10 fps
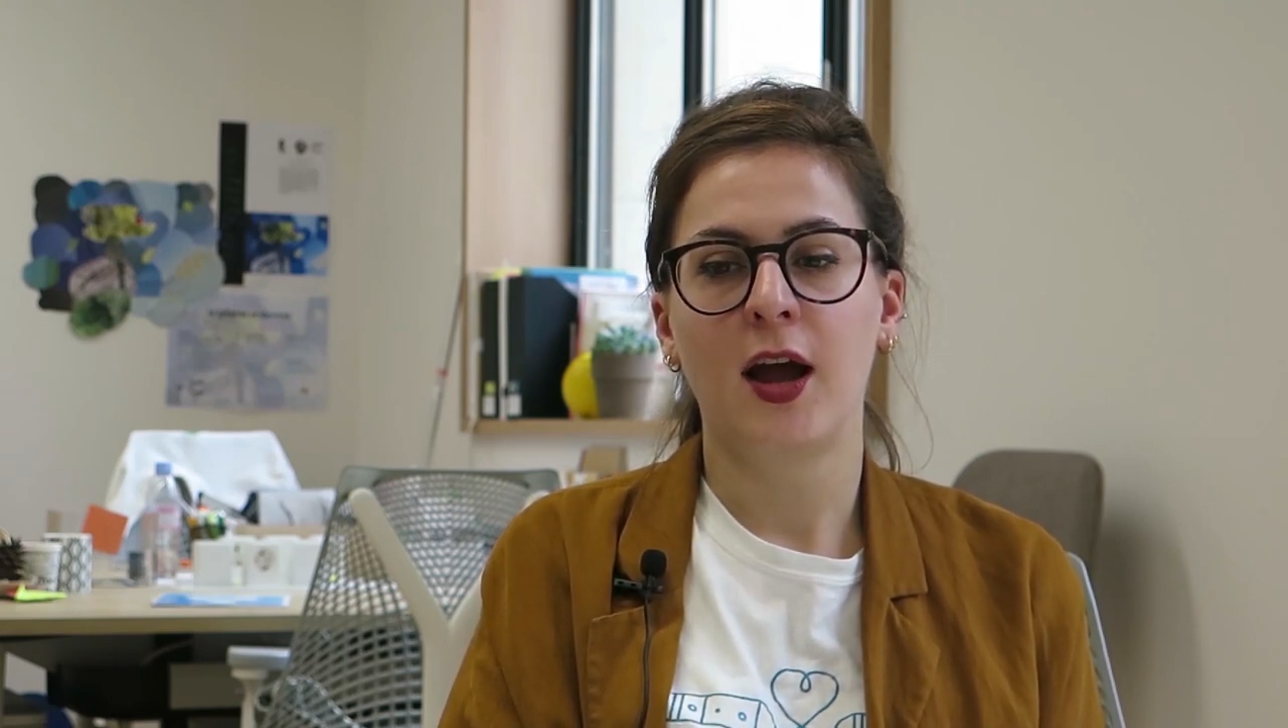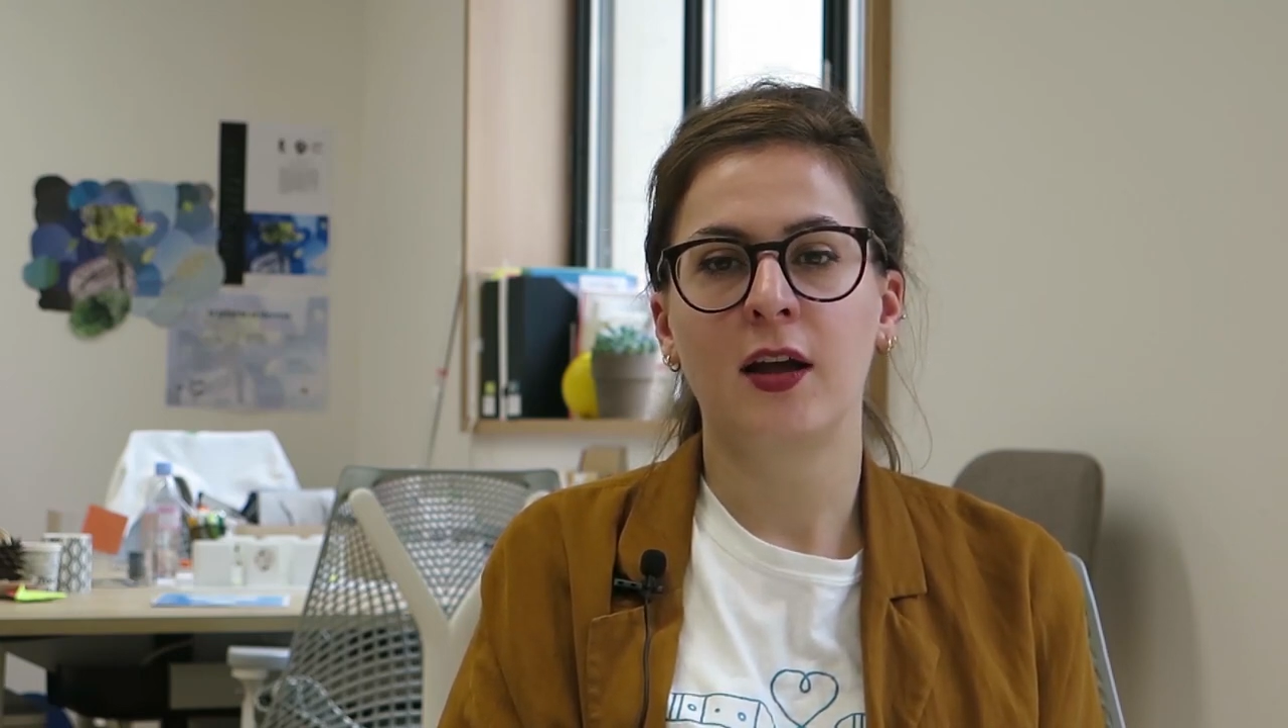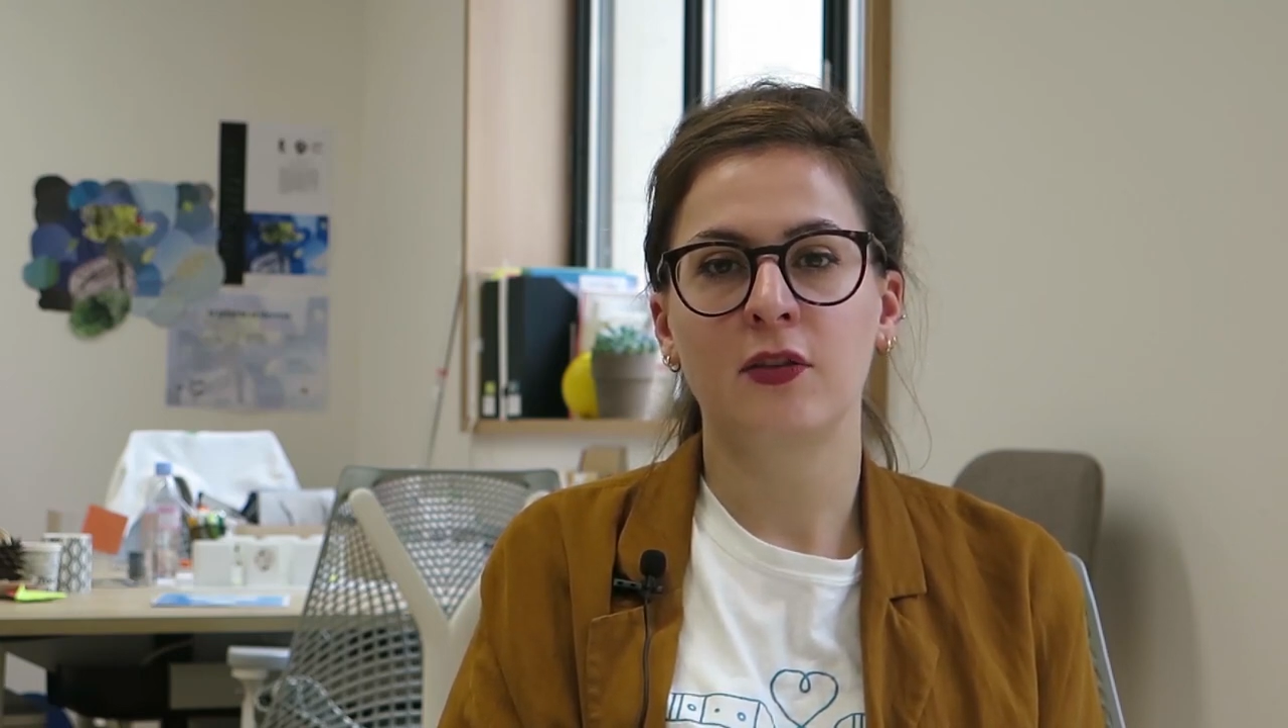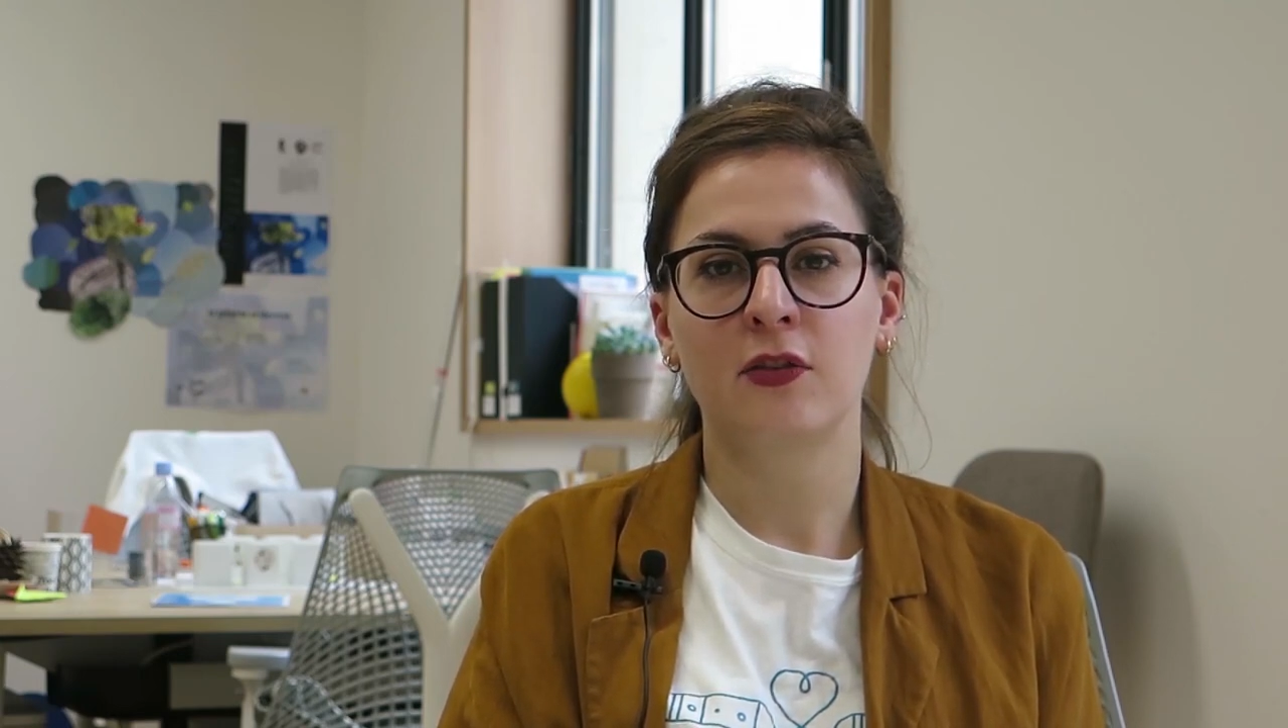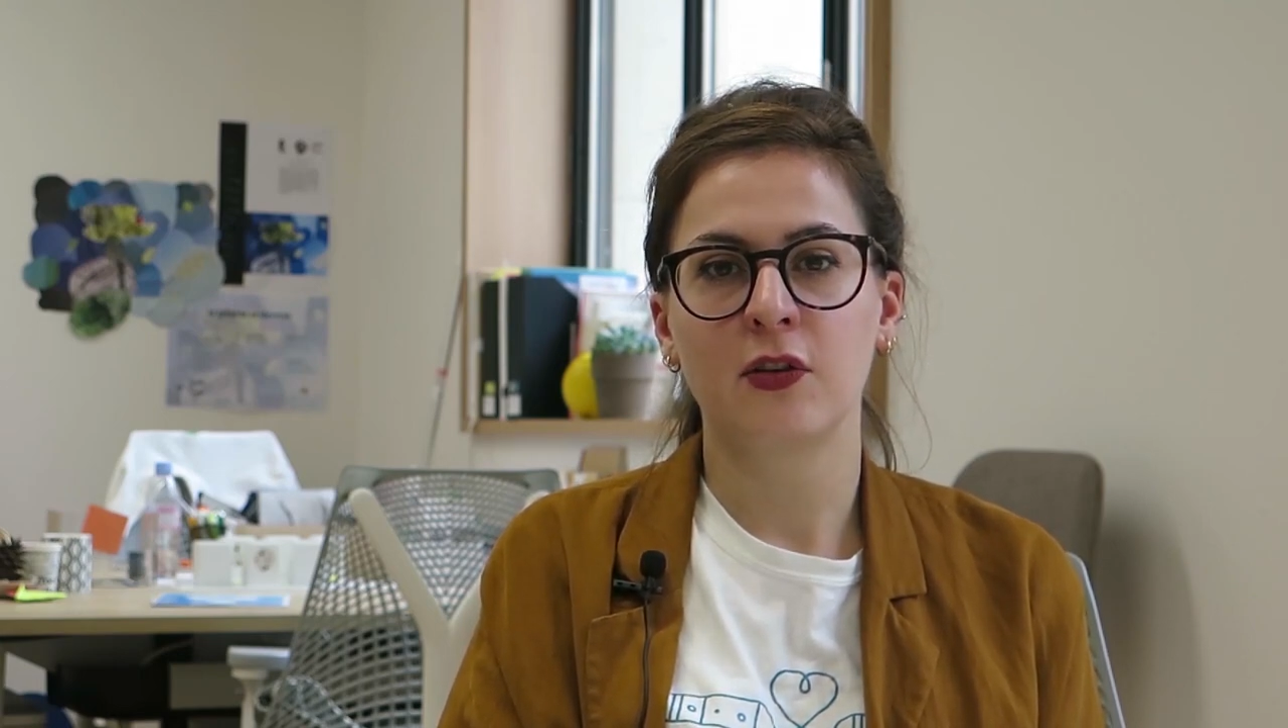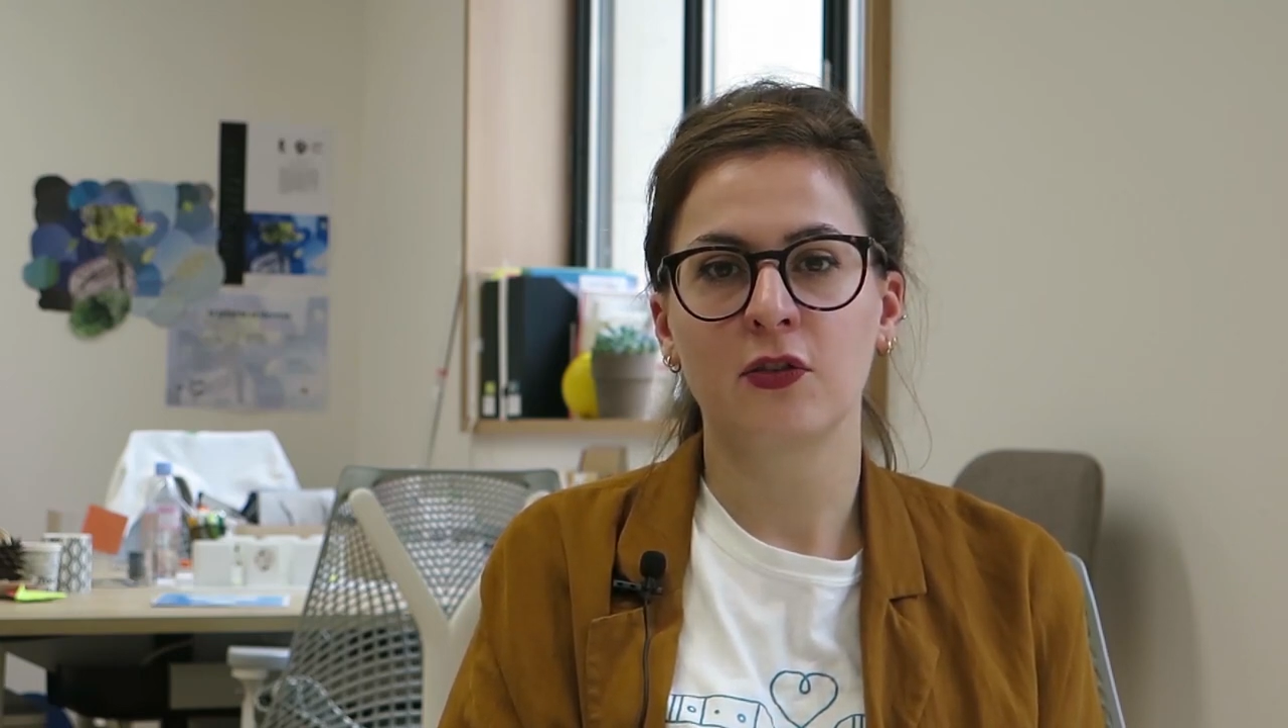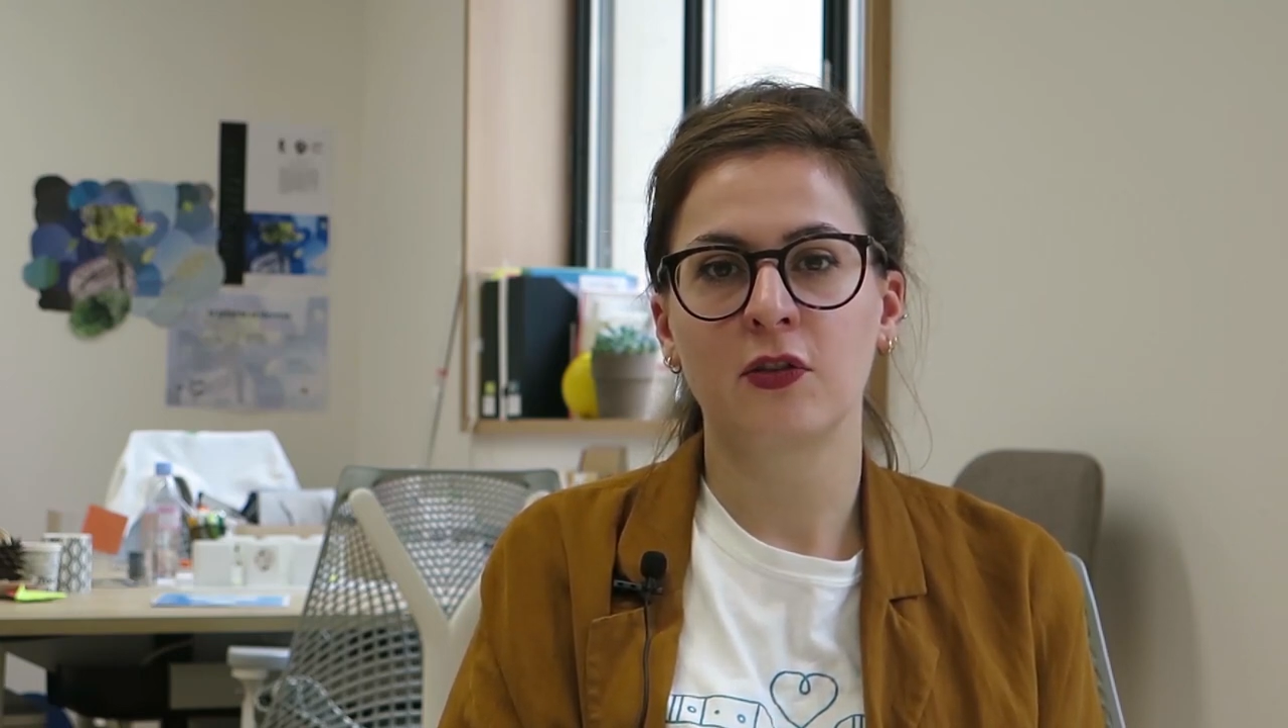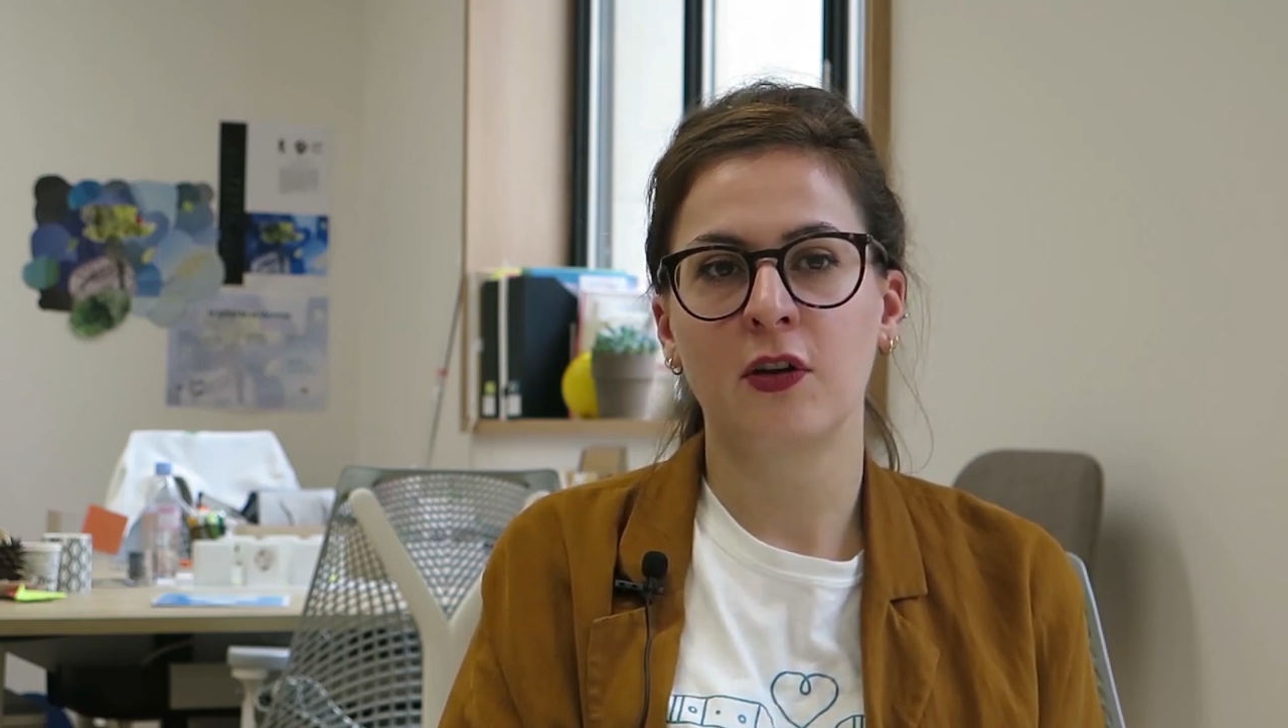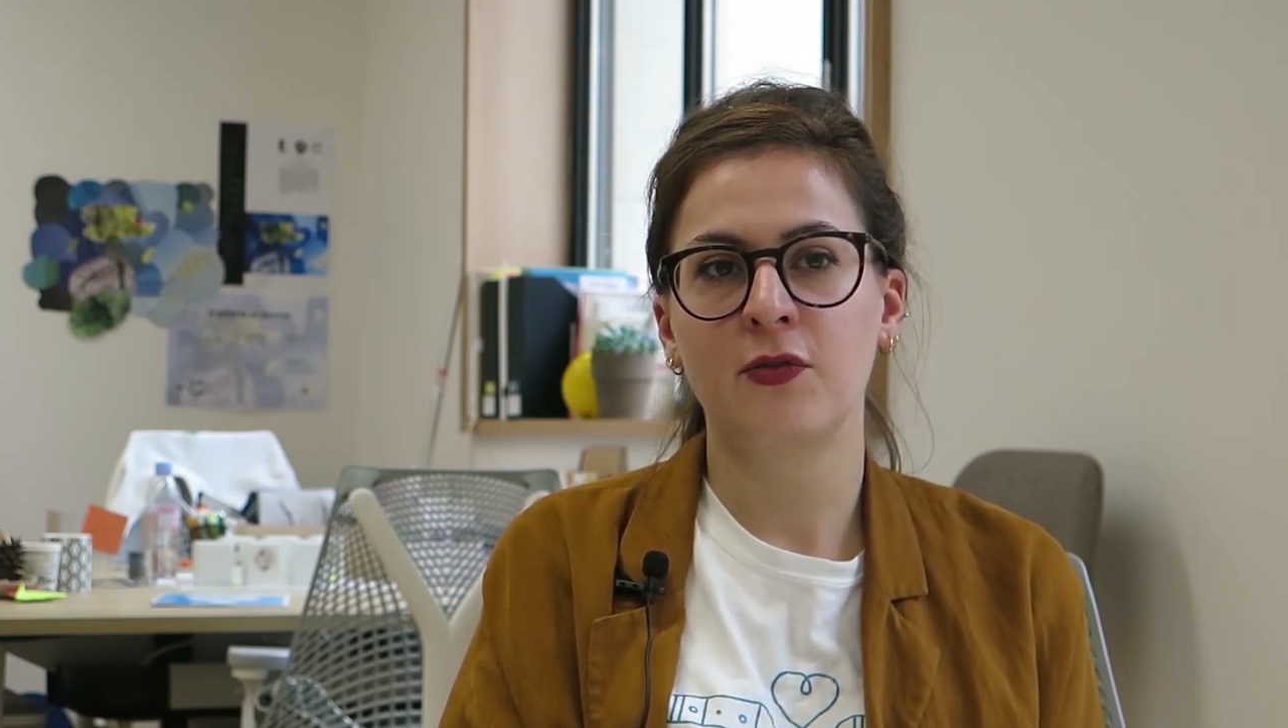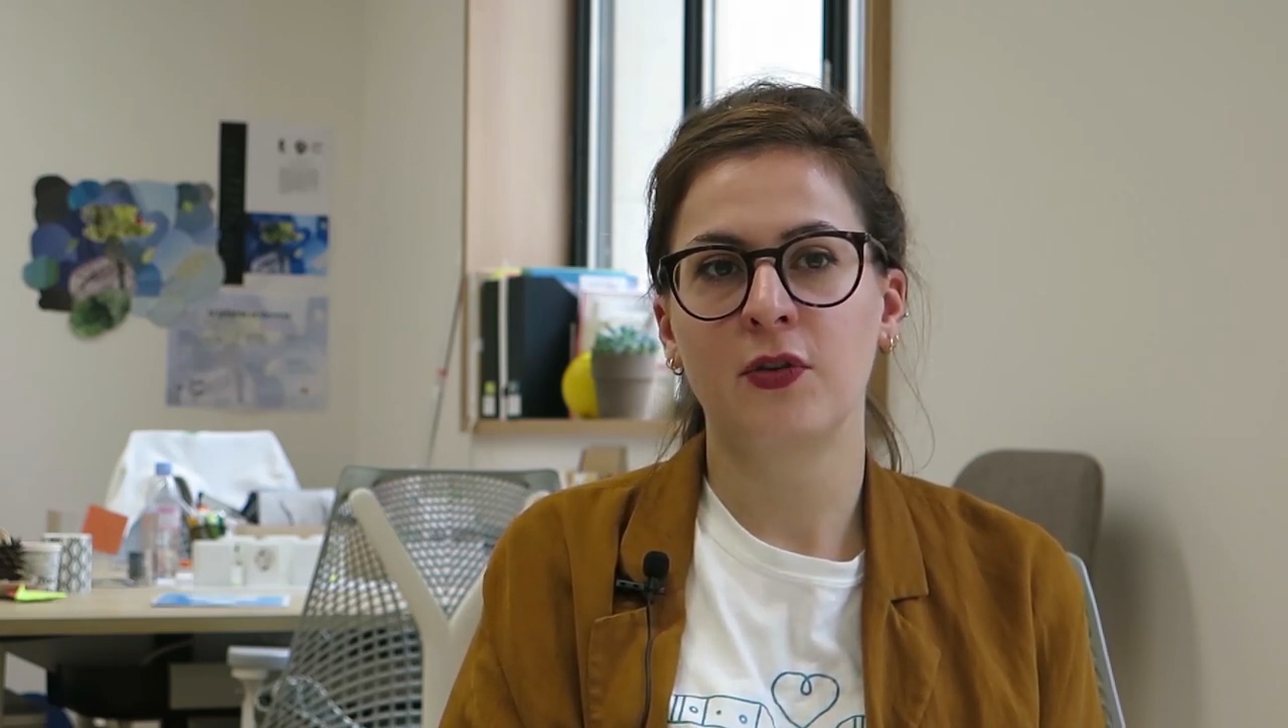at Centre